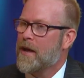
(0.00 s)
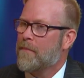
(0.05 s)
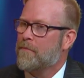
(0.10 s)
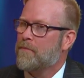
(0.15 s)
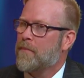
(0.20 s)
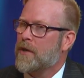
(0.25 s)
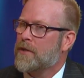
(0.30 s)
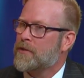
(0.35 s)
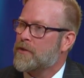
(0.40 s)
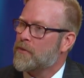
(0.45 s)

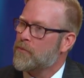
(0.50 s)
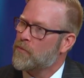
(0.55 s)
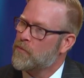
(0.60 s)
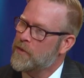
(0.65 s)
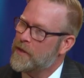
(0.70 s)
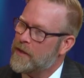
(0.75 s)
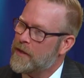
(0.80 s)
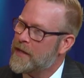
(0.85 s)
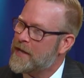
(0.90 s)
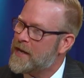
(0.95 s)
but to
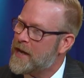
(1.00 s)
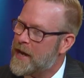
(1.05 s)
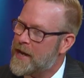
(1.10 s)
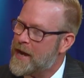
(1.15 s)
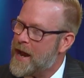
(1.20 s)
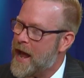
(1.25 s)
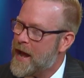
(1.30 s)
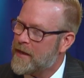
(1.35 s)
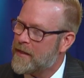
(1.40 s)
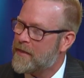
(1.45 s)
really
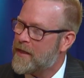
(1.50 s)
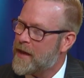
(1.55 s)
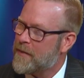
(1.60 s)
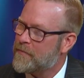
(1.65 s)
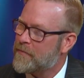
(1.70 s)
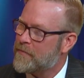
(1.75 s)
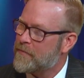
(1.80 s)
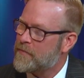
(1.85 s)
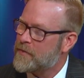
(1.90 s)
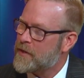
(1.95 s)
connect
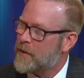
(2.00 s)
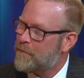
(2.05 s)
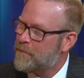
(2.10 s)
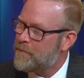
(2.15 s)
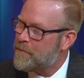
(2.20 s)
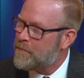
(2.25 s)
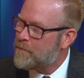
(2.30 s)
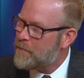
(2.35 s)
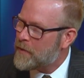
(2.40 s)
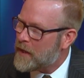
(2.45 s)
them, to
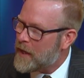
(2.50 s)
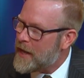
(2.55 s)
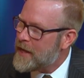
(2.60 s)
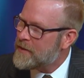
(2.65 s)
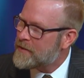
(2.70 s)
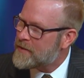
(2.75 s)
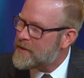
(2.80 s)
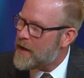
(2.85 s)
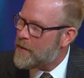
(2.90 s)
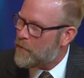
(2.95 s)

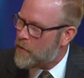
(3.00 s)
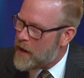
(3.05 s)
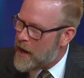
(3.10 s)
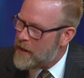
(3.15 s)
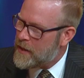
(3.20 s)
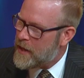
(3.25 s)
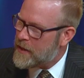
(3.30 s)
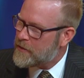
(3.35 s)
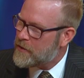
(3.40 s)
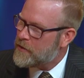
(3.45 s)
place them, what I
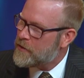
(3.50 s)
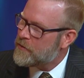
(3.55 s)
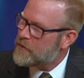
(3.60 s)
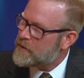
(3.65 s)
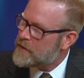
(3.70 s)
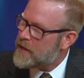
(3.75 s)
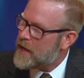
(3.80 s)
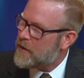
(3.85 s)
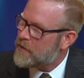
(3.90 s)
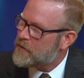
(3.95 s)
like to do is
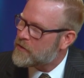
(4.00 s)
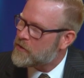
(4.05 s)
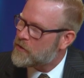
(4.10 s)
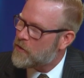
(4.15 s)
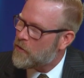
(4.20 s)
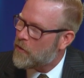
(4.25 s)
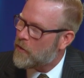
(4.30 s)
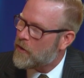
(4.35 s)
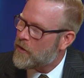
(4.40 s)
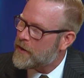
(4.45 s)
tell
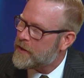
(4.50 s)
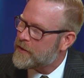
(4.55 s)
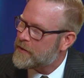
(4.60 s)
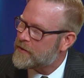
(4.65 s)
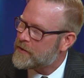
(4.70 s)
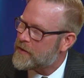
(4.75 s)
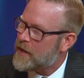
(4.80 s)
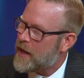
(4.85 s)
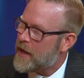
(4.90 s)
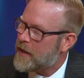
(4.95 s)

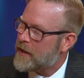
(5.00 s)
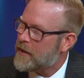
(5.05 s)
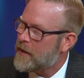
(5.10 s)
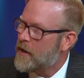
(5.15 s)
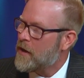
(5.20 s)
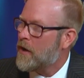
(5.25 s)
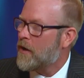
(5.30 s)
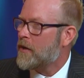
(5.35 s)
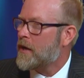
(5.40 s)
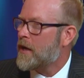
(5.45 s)
stories like,
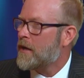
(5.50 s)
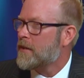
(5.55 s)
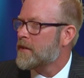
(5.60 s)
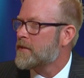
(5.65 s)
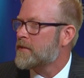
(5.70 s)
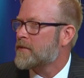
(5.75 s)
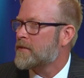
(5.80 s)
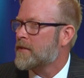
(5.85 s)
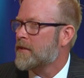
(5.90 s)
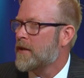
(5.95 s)
okay,
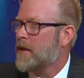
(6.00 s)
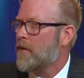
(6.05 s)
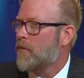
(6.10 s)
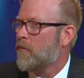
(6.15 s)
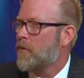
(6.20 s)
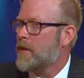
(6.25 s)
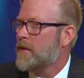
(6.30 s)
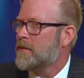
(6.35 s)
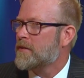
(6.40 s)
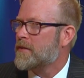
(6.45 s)

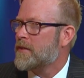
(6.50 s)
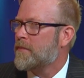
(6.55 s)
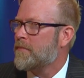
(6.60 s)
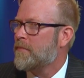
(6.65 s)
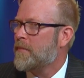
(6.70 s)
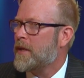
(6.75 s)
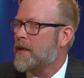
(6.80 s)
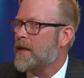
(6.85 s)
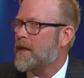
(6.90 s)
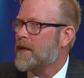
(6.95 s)
what does it
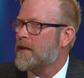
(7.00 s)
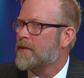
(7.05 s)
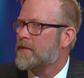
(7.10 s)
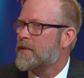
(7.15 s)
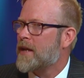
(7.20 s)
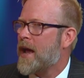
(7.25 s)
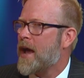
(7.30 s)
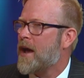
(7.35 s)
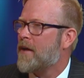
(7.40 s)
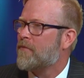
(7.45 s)
mean
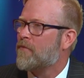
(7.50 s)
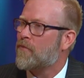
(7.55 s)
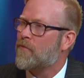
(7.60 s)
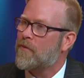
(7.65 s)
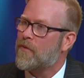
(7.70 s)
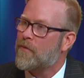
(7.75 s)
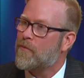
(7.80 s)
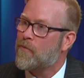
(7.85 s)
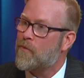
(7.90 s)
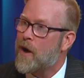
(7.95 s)
to have
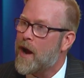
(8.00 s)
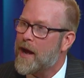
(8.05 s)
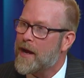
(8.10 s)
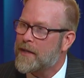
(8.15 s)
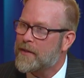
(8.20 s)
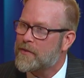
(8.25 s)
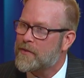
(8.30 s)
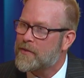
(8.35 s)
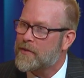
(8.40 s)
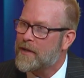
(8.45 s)

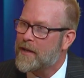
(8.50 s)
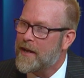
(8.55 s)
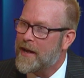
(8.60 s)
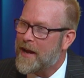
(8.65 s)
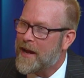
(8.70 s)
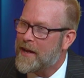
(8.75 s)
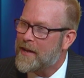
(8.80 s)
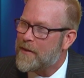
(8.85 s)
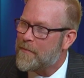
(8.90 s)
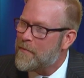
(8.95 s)
rights?
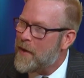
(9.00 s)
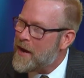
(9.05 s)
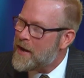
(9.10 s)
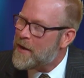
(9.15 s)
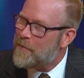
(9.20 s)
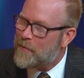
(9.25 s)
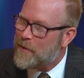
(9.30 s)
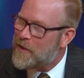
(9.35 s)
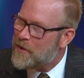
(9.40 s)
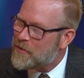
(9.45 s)
And to make
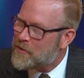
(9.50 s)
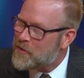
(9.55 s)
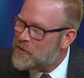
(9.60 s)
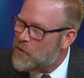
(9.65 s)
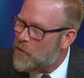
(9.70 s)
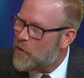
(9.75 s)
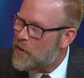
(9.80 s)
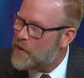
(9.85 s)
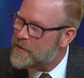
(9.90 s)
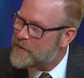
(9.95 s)
up little
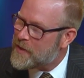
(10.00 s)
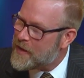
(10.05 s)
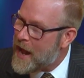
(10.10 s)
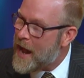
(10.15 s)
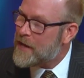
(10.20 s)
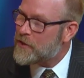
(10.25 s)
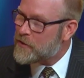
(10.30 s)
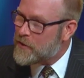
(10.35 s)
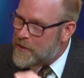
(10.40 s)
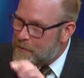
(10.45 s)
stories and
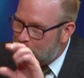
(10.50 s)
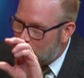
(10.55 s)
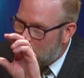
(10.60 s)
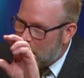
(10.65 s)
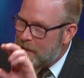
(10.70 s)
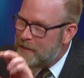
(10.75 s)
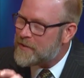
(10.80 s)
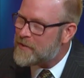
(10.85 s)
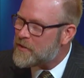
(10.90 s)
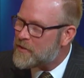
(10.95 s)
actually
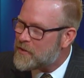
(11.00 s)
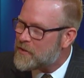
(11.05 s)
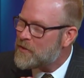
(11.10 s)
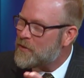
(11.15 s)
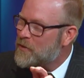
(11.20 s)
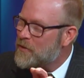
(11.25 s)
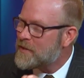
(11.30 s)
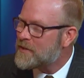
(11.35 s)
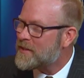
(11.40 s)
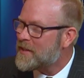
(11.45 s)
place the
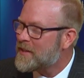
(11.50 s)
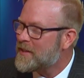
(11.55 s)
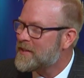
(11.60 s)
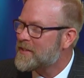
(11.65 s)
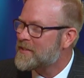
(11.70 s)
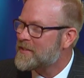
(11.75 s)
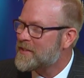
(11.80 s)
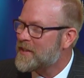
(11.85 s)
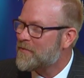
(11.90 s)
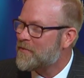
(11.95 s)
students in
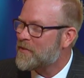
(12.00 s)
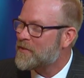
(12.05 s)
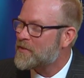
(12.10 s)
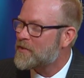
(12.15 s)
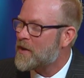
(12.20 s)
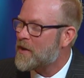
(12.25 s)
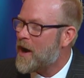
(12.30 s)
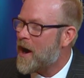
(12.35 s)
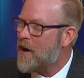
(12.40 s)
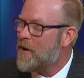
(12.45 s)
these different
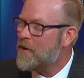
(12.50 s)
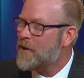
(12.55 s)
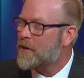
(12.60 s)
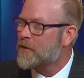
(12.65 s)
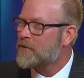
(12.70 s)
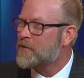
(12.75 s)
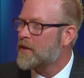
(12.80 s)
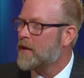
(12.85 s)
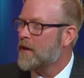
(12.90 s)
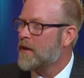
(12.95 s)

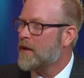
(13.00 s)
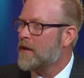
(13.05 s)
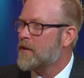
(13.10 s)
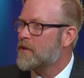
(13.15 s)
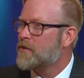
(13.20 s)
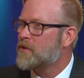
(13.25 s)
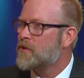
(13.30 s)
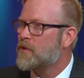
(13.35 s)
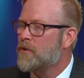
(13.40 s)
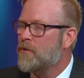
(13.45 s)
scenarios.
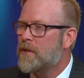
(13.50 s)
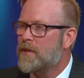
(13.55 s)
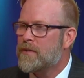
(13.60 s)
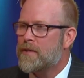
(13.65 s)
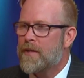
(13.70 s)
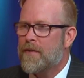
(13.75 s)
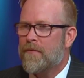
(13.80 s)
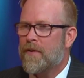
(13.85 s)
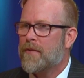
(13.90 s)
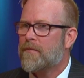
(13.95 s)
Students,
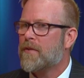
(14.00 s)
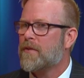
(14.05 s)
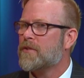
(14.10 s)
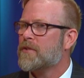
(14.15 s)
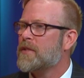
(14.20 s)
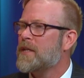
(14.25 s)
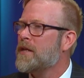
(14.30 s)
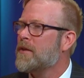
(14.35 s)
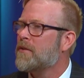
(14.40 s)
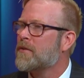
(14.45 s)
even if they're
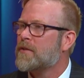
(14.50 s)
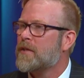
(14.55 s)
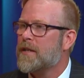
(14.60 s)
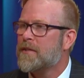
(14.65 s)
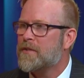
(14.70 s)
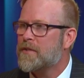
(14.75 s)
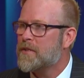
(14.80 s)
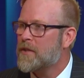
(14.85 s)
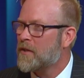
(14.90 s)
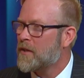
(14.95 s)
seniors, they
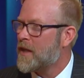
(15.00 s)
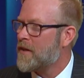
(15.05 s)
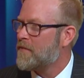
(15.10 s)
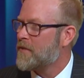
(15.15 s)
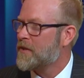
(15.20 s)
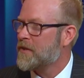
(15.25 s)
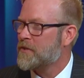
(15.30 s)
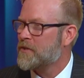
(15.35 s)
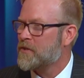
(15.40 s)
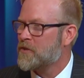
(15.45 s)
still love a
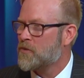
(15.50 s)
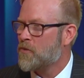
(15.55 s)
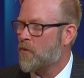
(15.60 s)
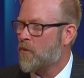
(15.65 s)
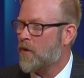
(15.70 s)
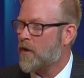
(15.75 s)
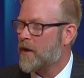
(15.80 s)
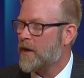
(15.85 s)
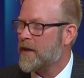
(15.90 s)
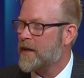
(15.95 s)
good
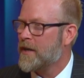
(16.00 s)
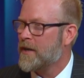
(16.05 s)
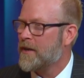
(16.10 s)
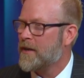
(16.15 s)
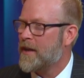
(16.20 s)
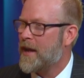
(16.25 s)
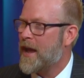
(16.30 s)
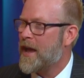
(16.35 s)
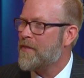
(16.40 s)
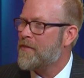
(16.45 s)
story,
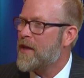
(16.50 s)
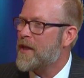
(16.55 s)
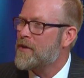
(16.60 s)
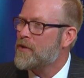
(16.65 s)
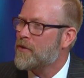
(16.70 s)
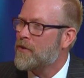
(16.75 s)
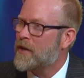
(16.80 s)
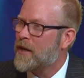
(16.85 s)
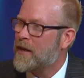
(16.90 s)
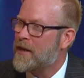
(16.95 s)
and then
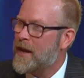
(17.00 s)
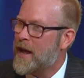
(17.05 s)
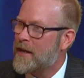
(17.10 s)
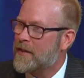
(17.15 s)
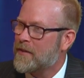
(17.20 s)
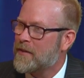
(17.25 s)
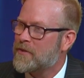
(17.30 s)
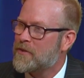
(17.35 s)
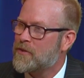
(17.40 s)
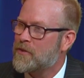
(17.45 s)
you
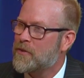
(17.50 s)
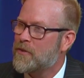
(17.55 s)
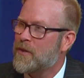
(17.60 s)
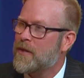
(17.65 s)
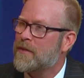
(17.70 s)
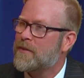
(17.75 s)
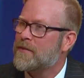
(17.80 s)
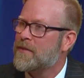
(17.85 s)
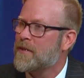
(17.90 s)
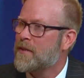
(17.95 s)
connect the
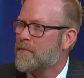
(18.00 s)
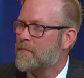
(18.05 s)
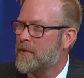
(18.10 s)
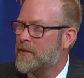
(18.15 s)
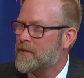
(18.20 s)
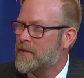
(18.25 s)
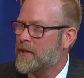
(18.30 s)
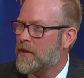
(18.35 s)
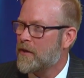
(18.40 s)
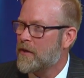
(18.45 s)
student to the
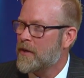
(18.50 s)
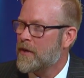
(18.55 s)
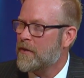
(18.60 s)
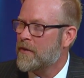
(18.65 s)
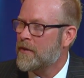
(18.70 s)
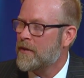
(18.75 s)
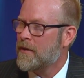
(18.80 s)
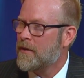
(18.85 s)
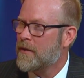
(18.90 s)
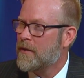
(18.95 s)

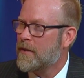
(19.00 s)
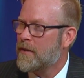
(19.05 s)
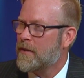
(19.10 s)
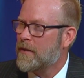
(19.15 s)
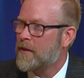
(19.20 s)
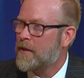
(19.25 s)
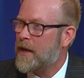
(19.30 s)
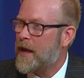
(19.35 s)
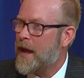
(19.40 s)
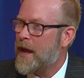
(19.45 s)
material,
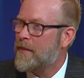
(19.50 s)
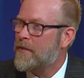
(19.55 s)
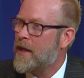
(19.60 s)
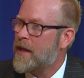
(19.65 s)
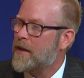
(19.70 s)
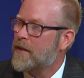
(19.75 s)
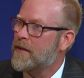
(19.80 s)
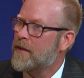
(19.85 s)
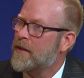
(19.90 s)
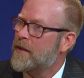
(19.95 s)
and
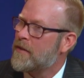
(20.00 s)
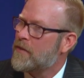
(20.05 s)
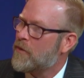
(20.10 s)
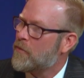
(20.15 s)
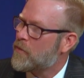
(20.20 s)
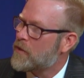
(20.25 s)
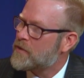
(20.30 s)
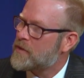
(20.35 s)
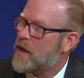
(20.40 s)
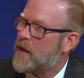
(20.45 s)
then the
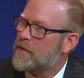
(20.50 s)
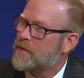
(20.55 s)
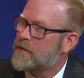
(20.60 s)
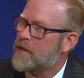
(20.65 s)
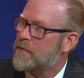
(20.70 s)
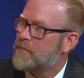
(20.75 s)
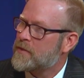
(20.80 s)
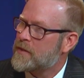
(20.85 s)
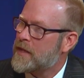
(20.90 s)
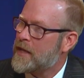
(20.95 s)
results
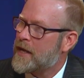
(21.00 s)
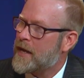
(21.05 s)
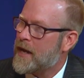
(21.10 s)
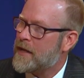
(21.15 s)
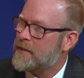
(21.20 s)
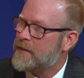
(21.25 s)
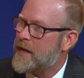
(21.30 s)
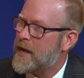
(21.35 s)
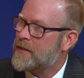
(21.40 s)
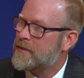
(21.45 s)
I'm seeing
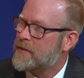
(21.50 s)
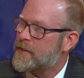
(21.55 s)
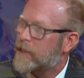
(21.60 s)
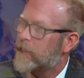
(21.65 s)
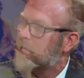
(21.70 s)
on testing